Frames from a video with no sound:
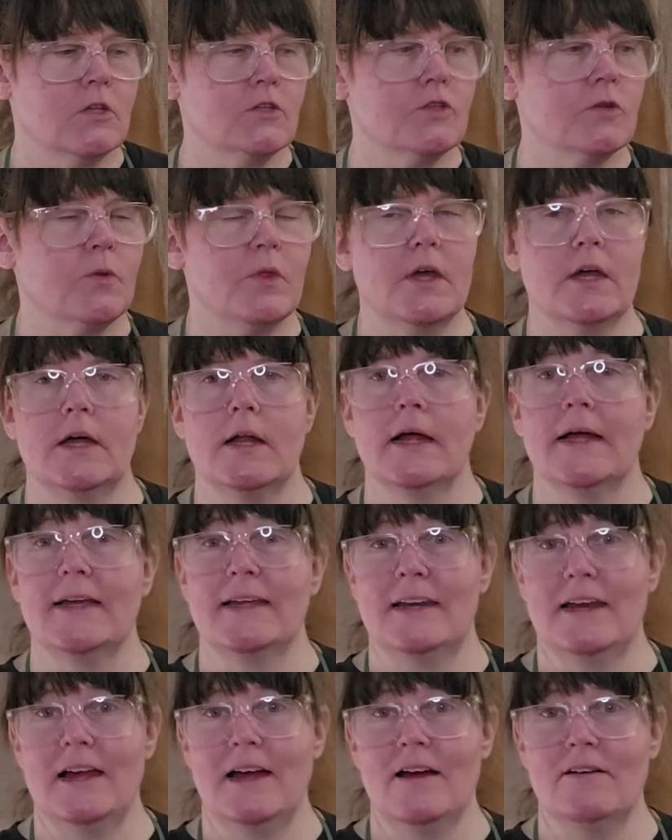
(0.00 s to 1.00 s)
so that I
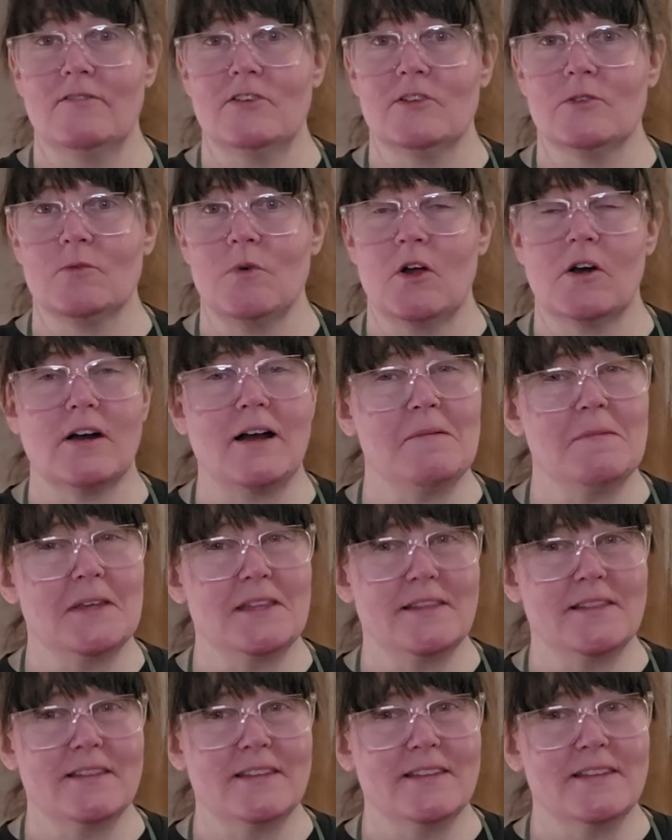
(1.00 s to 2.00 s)
can have just water. I
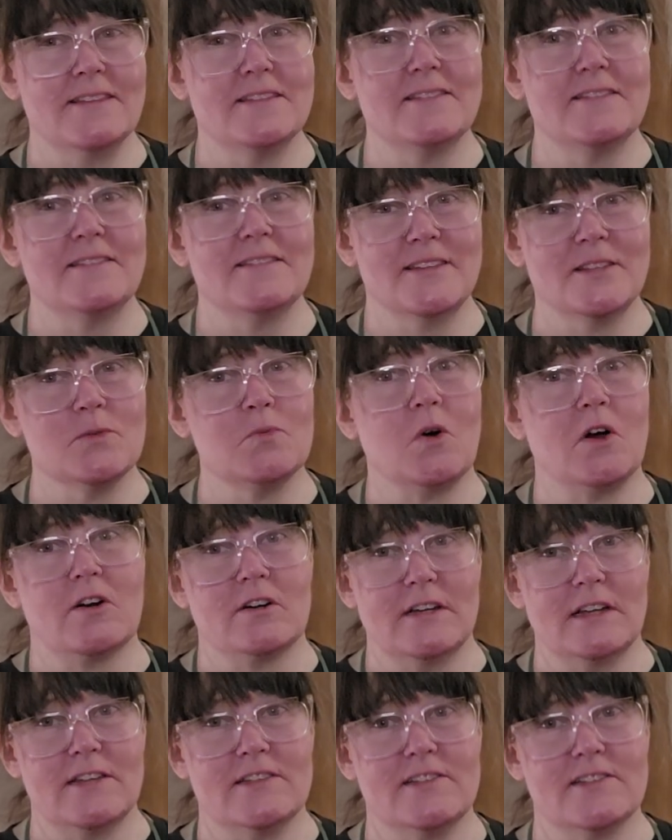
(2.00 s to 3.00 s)
mean, this
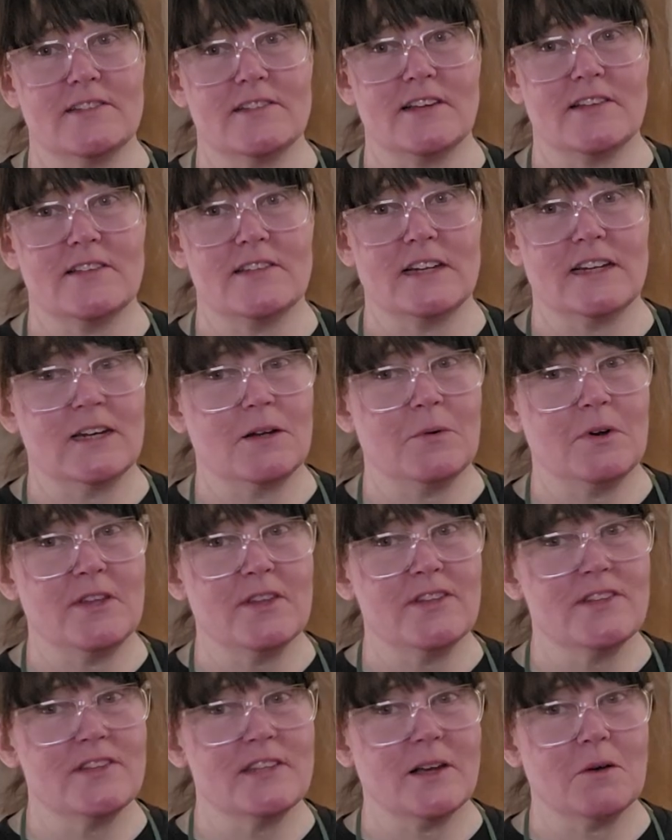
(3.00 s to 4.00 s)
water tastes disgusting
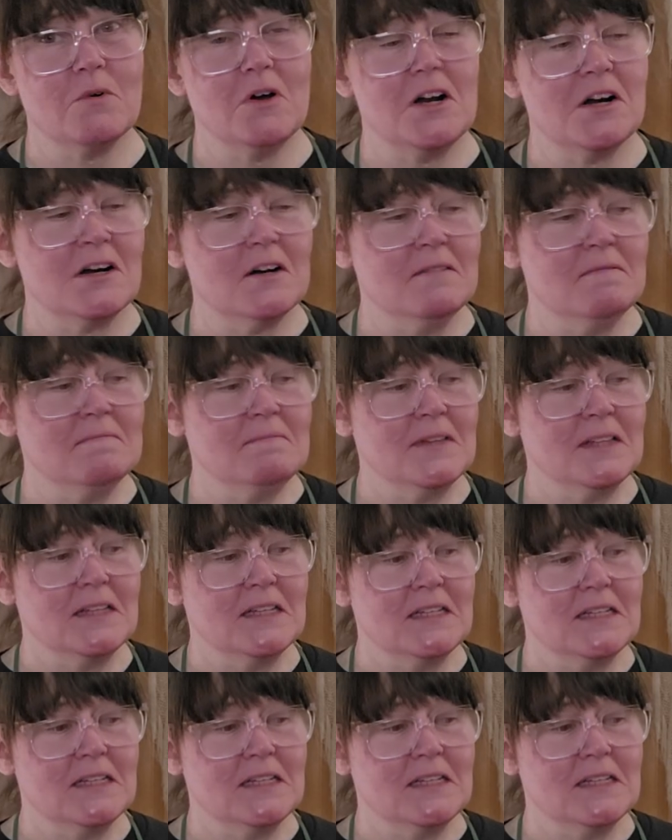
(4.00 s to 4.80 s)
anyway, the sink water.